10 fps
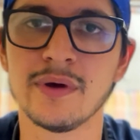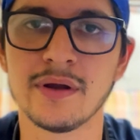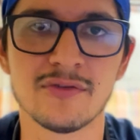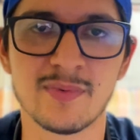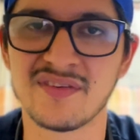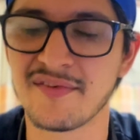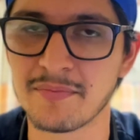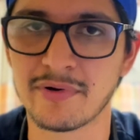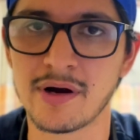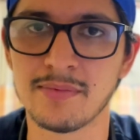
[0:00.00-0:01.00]
with a specific
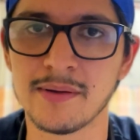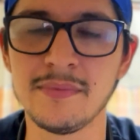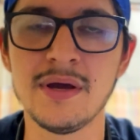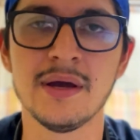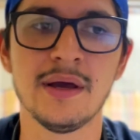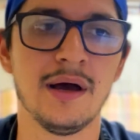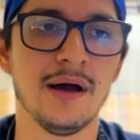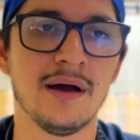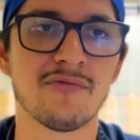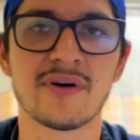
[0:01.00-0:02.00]
problem,
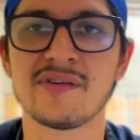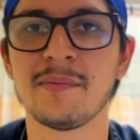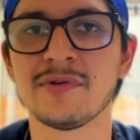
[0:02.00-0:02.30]
for example,